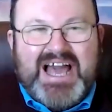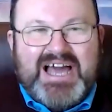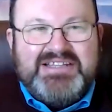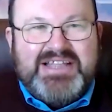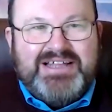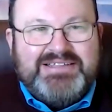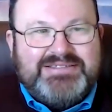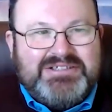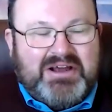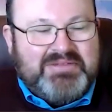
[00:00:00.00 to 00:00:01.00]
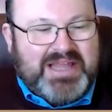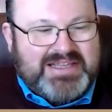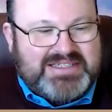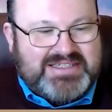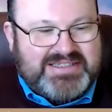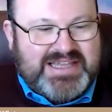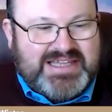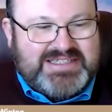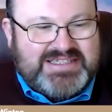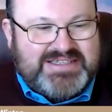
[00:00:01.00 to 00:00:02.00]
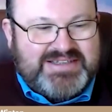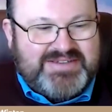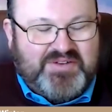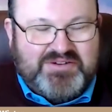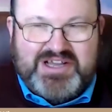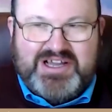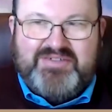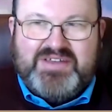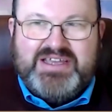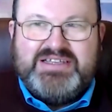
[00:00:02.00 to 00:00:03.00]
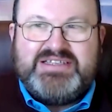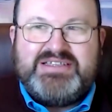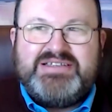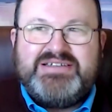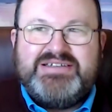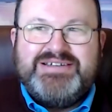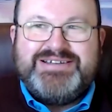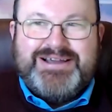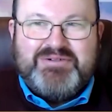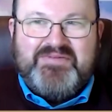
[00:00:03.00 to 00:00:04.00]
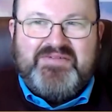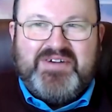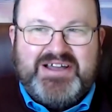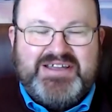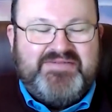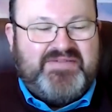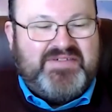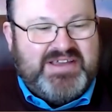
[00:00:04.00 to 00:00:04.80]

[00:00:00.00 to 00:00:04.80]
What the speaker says: And yeah, I mean that's 4.5 years, coming on five.